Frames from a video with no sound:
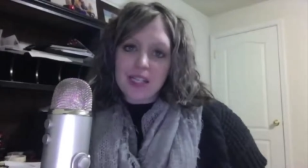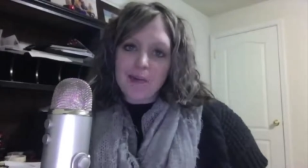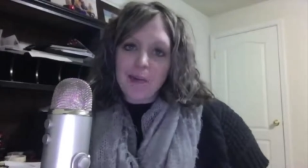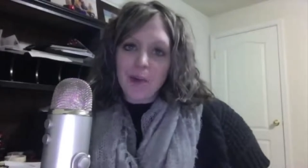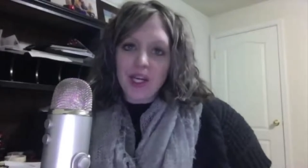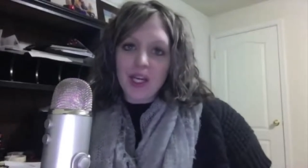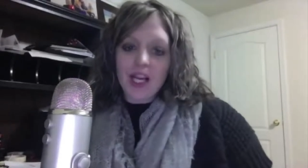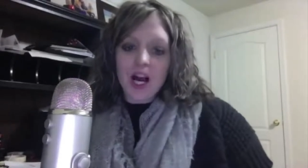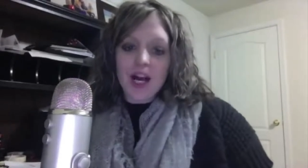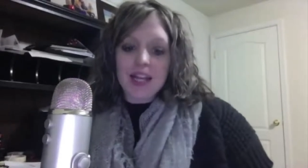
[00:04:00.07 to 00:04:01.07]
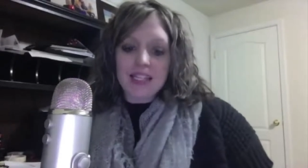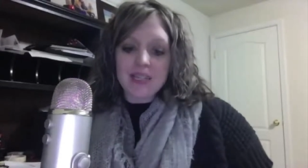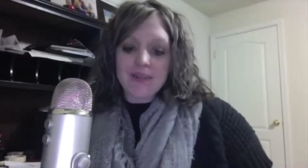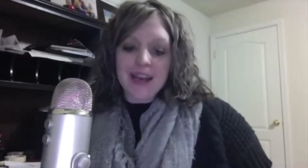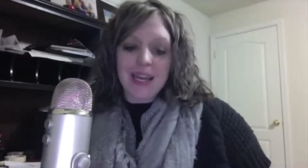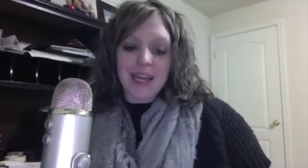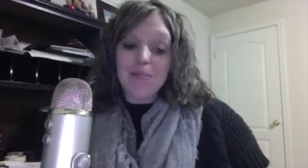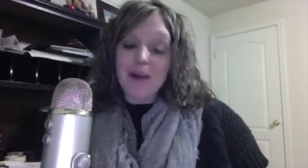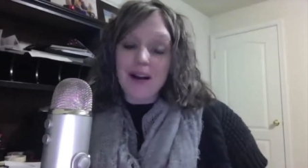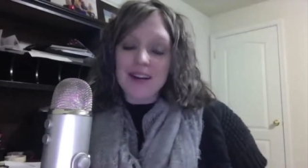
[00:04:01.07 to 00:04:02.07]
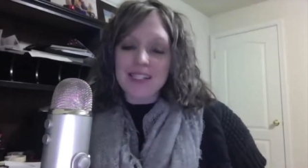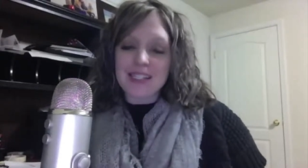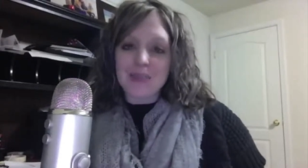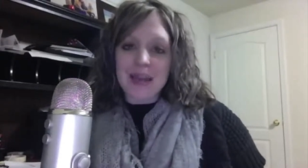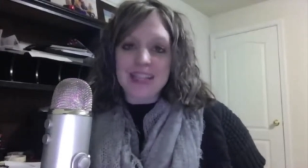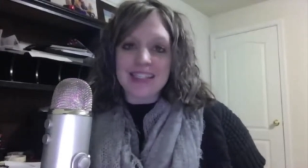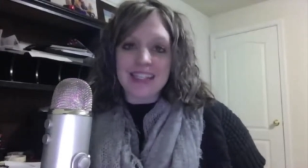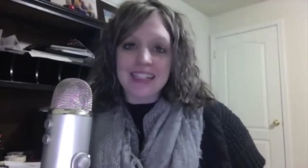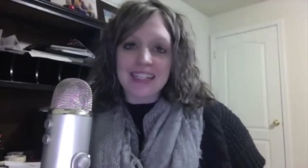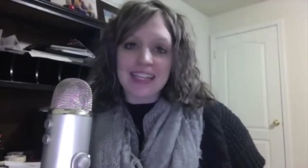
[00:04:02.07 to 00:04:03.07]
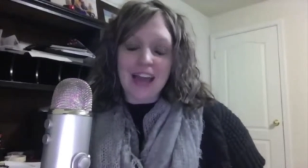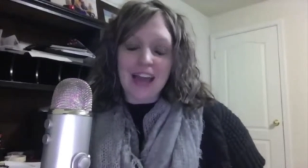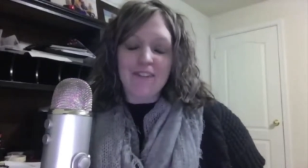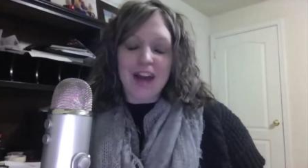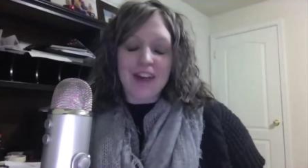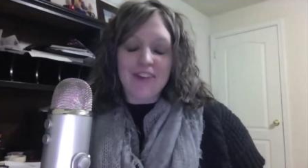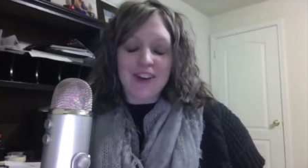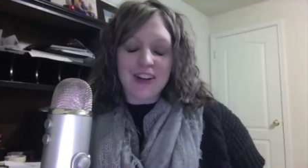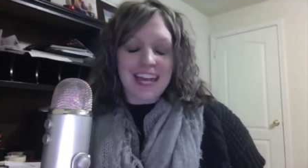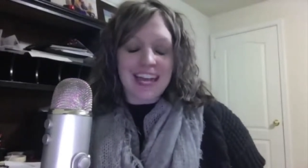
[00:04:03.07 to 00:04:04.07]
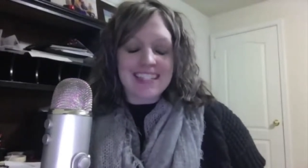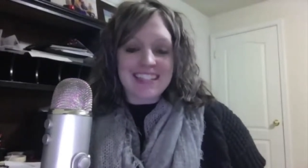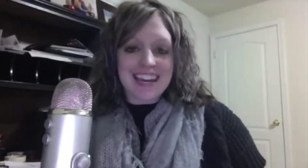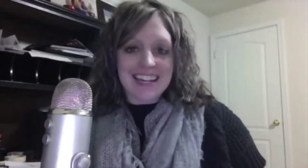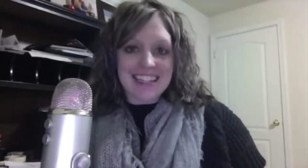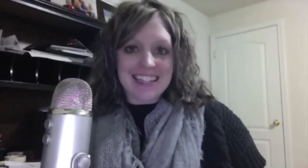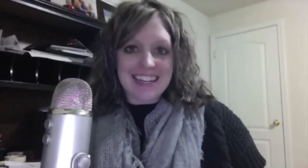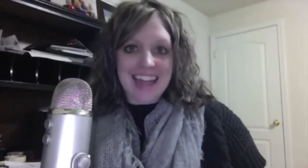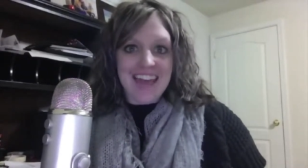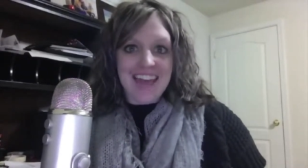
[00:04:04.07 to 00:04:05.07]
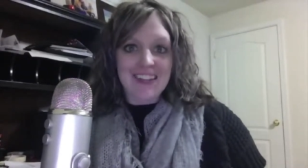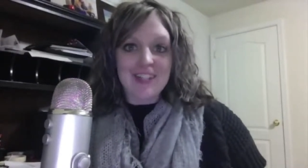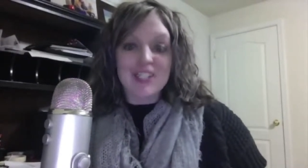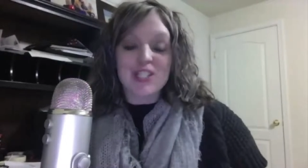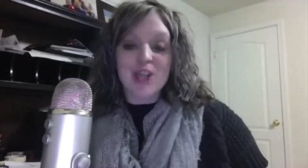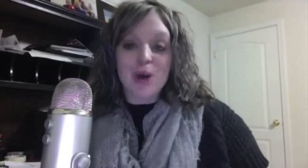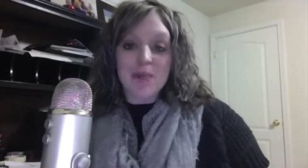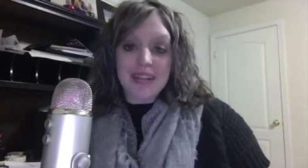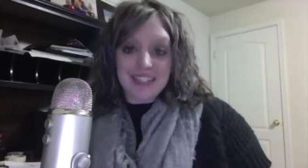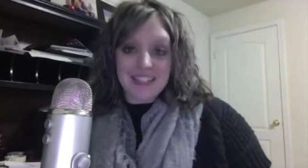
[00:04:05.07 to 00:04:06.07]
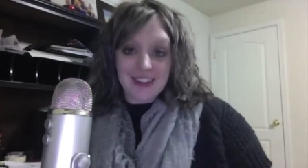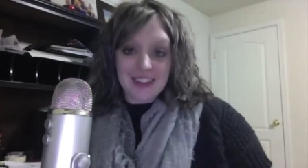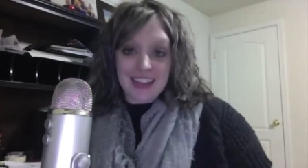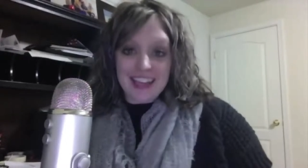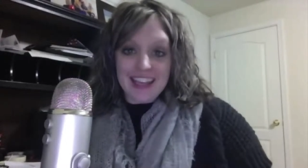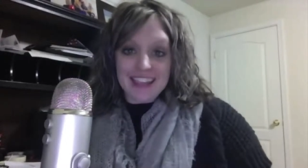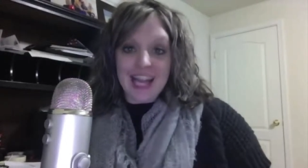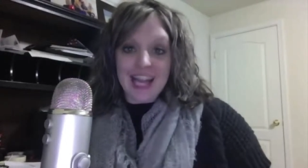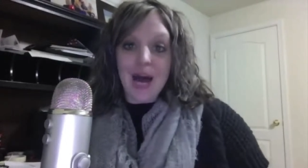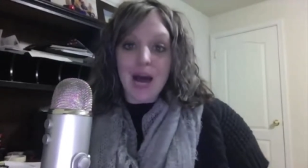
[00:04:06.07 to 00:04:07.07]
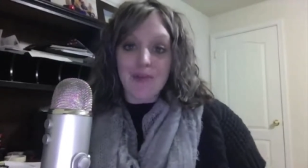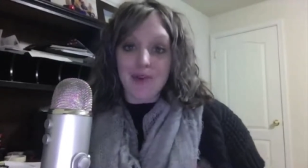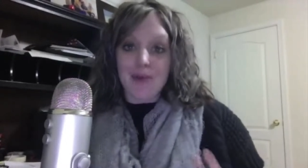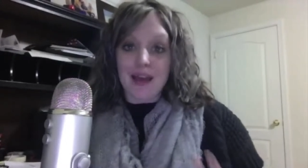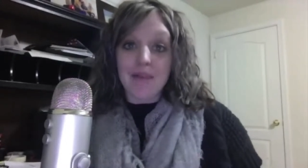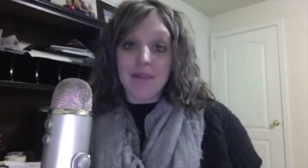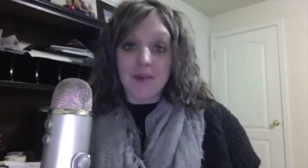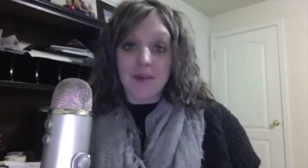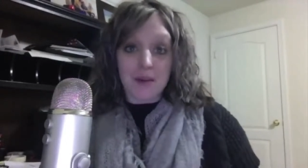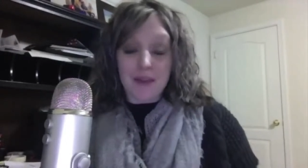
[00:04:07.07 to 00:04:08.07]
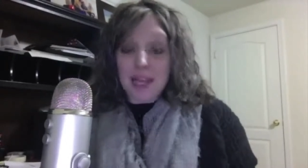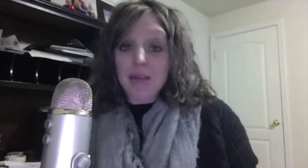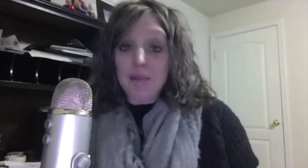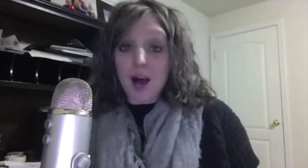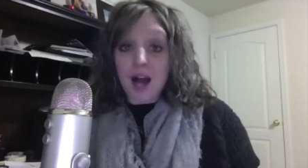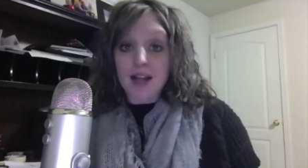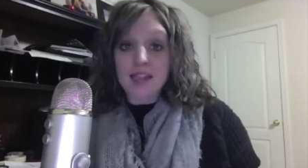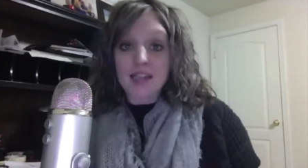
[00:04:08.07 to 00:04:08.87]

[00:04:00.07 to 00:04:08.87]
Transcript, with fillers: I've been working on is because my inbox is basically like 500 case studies a day. I mean, there's so many different things that come through my in uh, my inbox